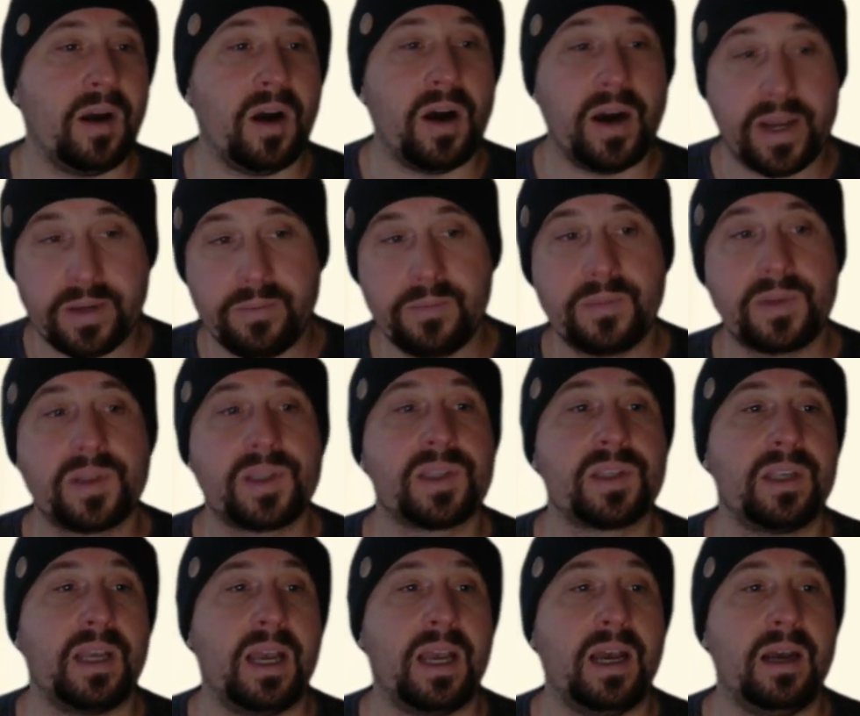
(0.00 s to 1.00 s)

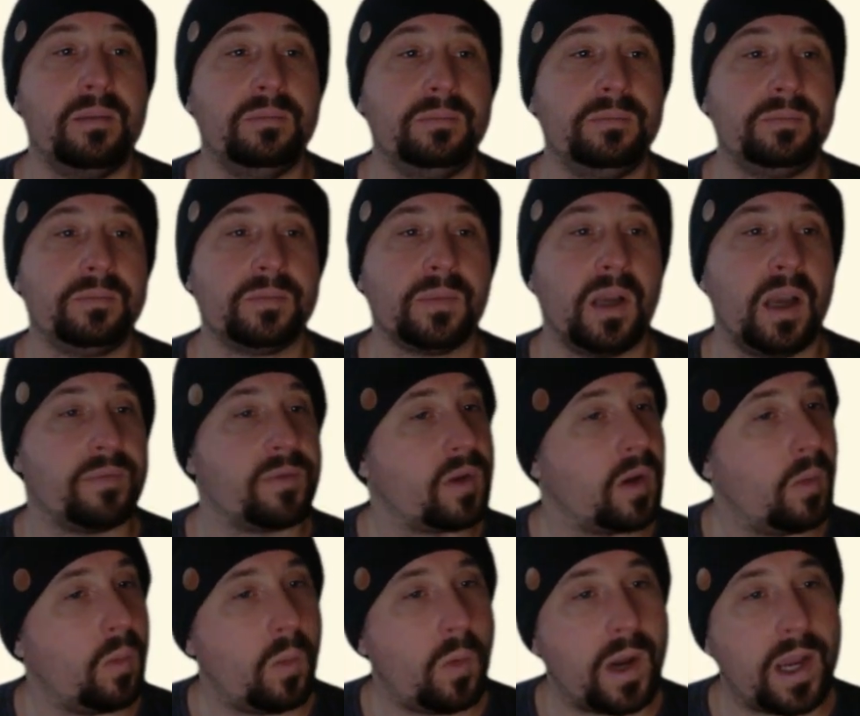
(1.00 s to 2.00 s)
Items, I've
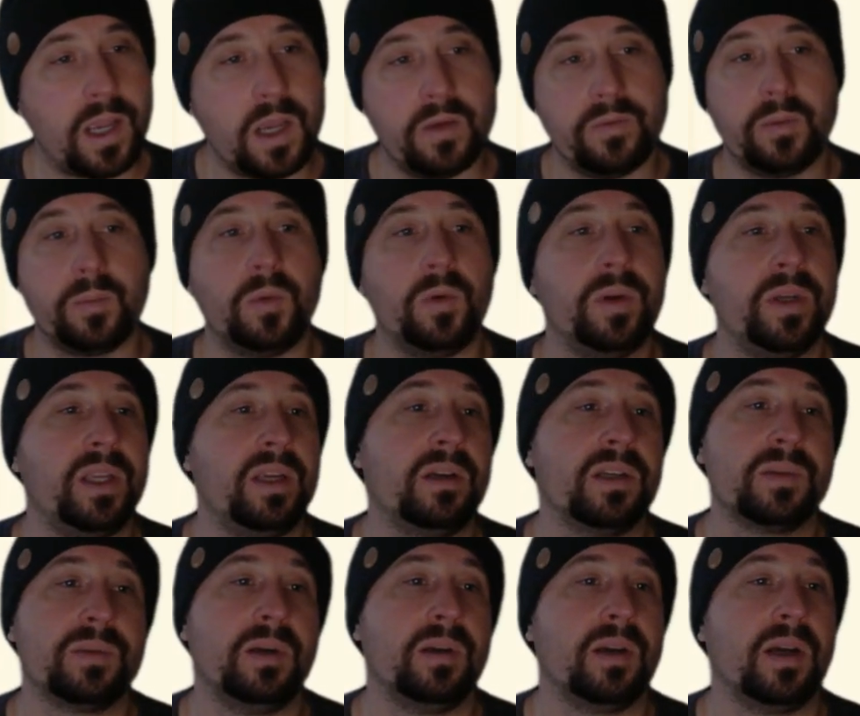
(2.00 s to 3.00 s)
gone way overboard here
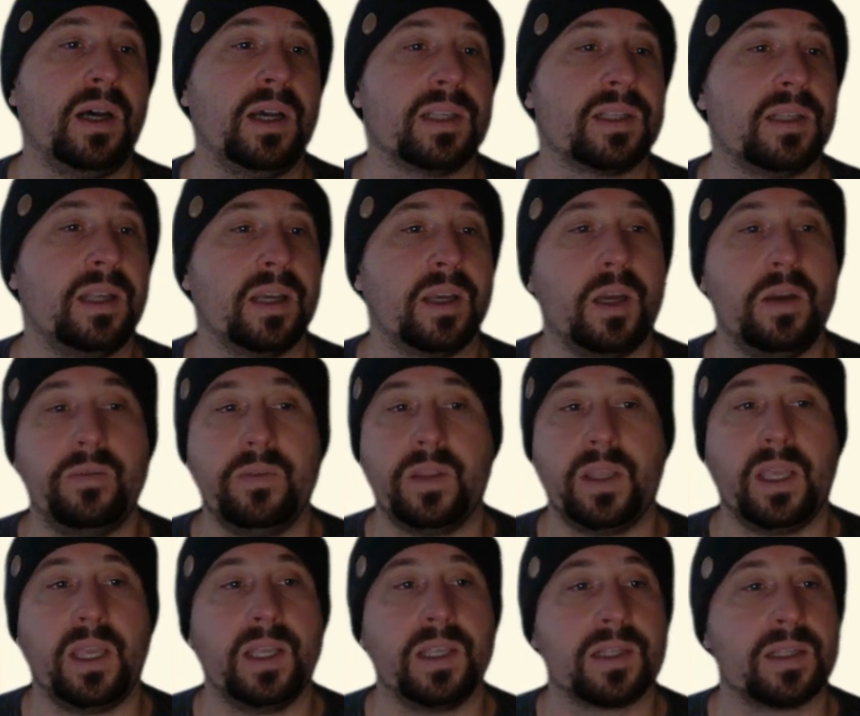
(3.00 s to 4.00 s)
as well, guys. Like over the
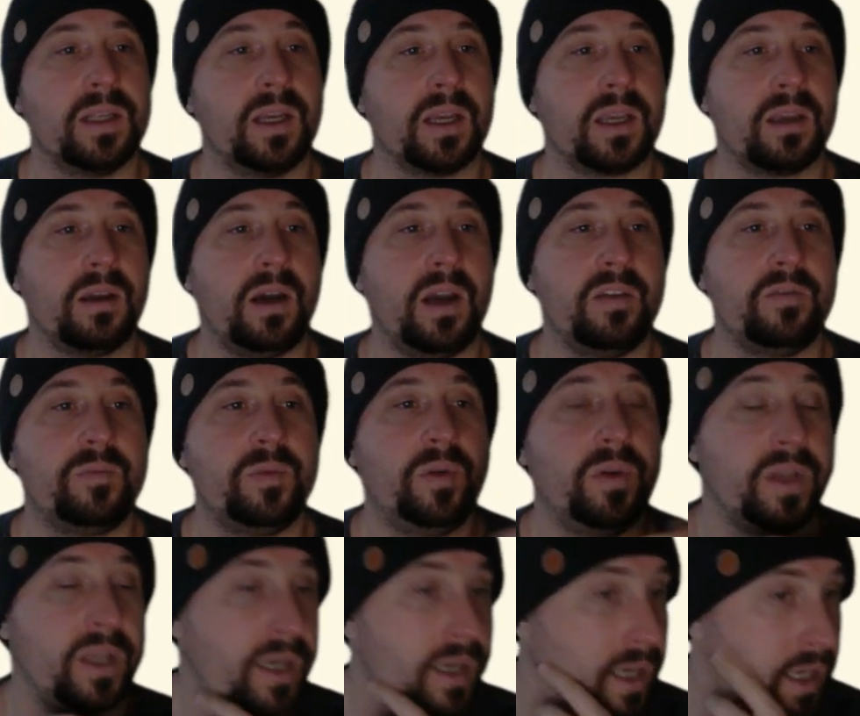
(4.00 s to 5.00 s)
years, like I've
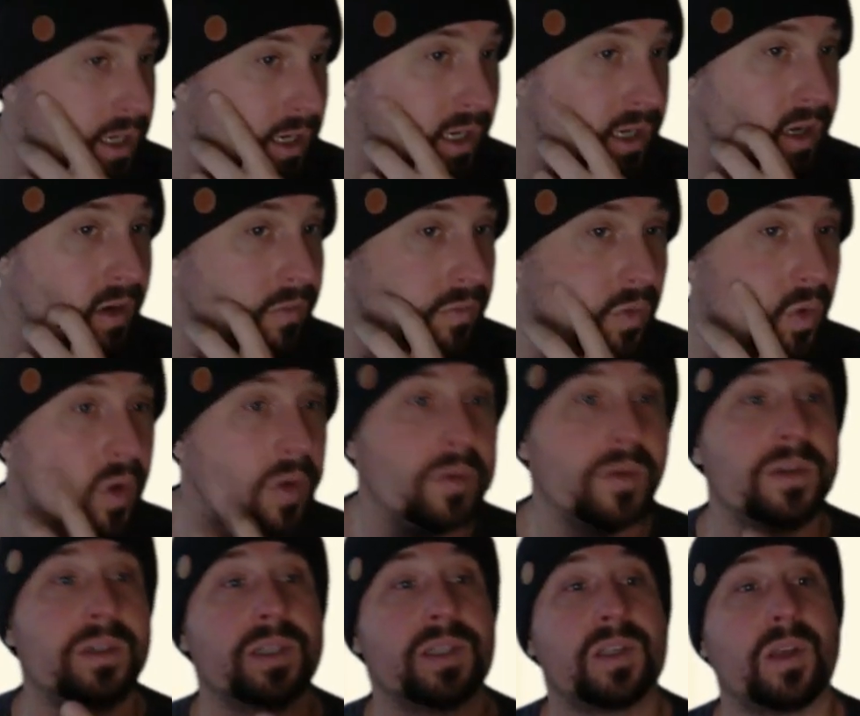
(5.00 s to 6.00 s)
put in
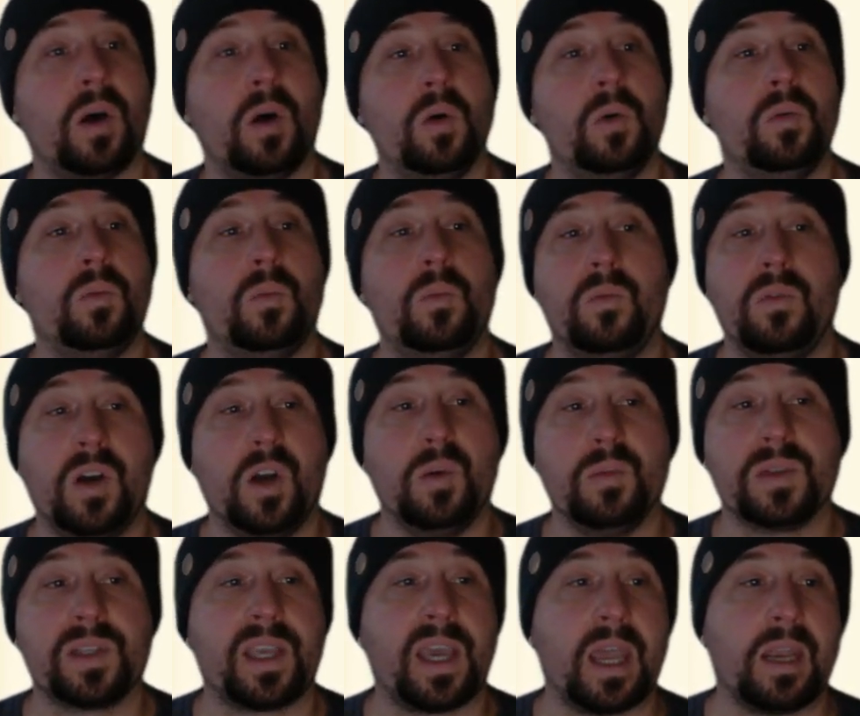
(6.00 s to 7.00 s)
Aurora's whole
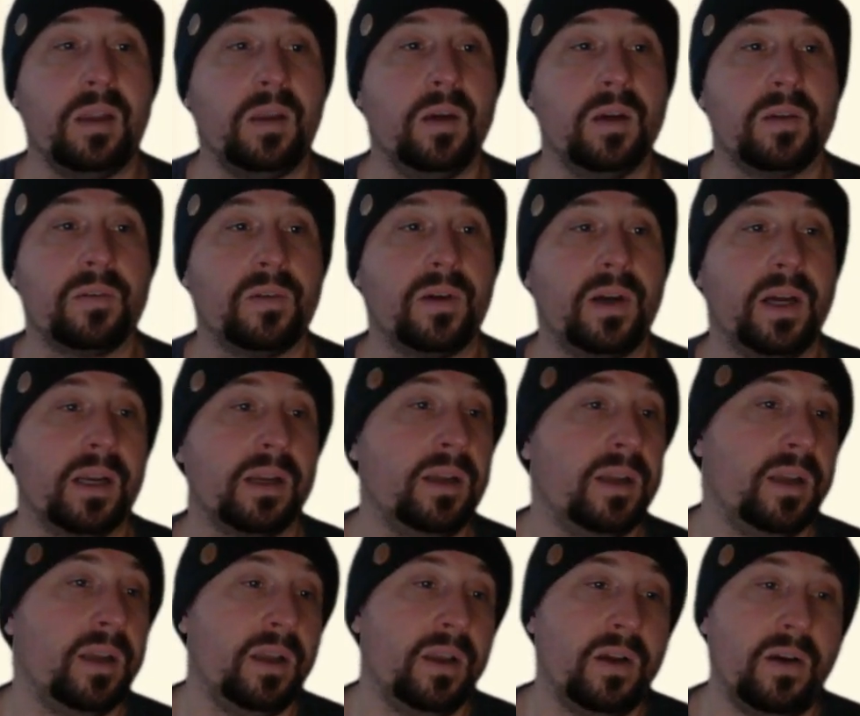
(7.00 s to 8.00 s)
Realms catalogue, right?
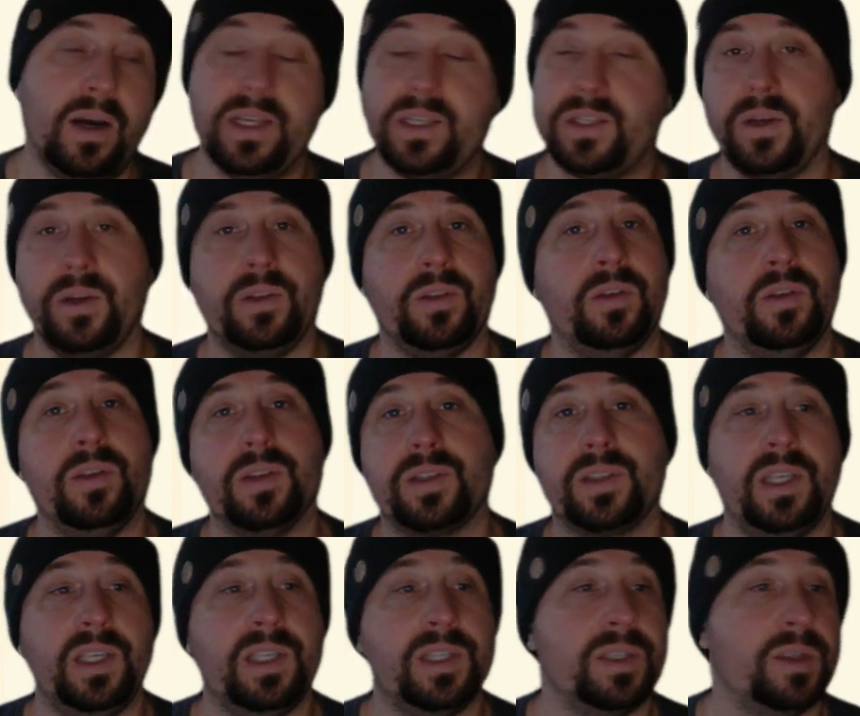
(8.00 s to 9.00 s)
I don't use
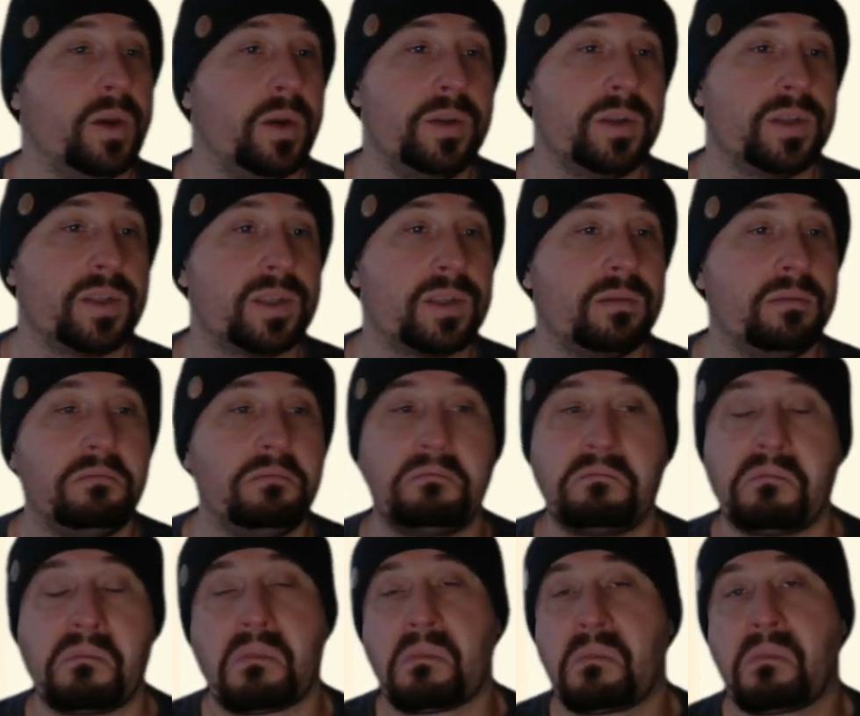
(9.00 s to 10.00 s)
these notes.
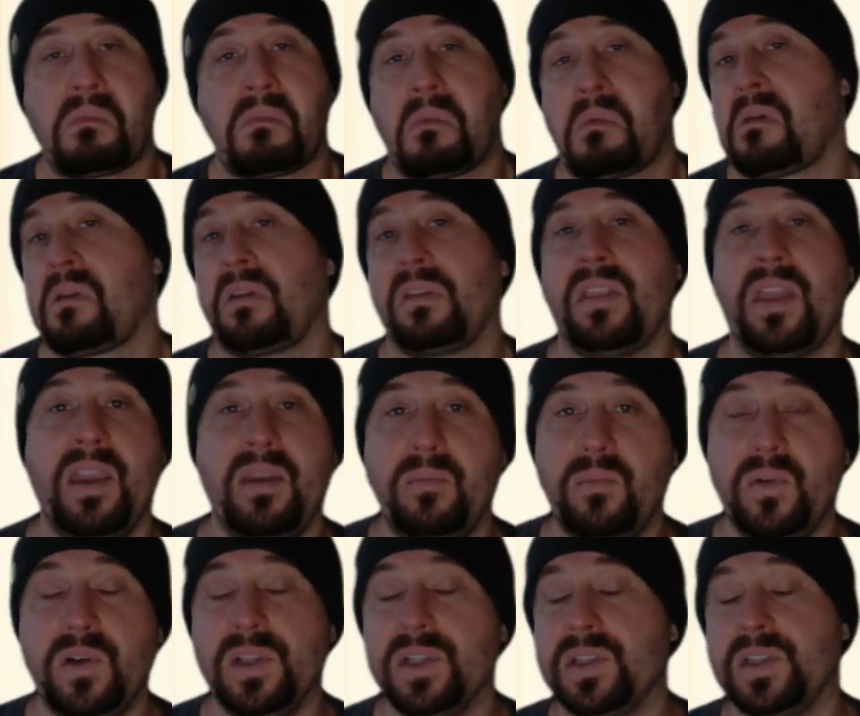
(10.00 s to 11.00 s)

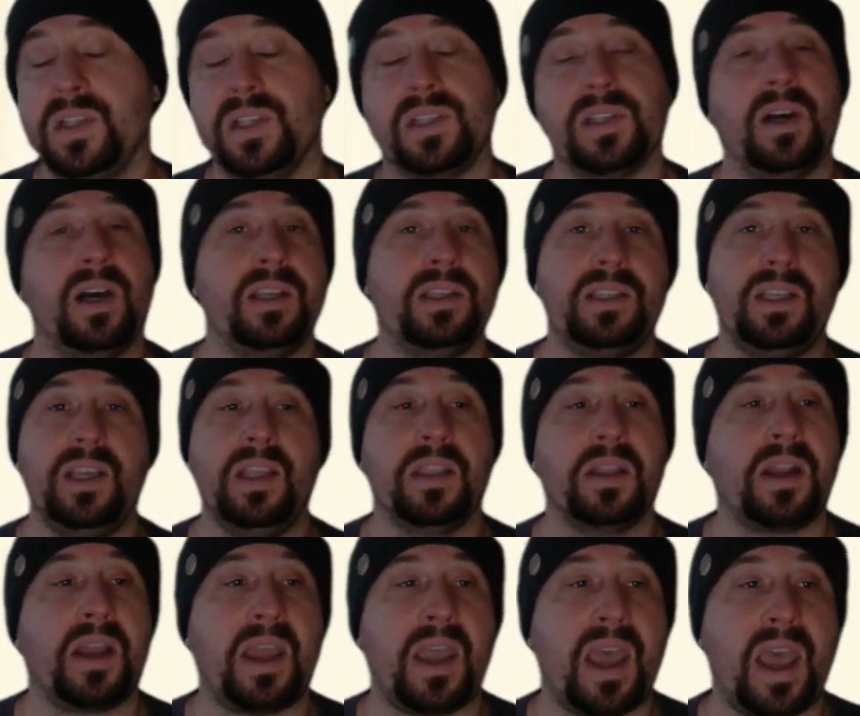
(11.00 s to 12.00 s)
It was this idea
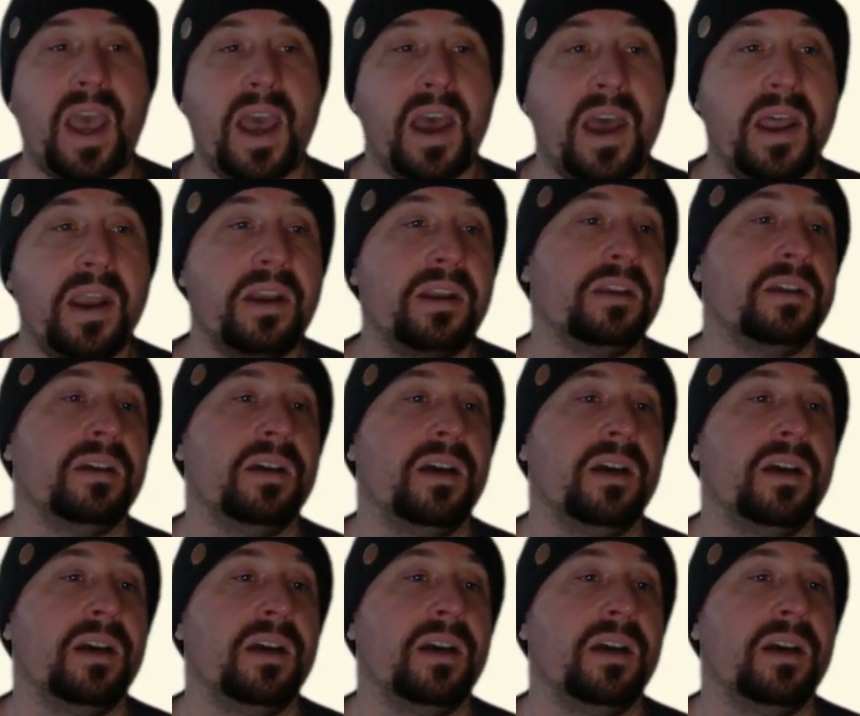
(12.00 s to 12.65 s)
that I had.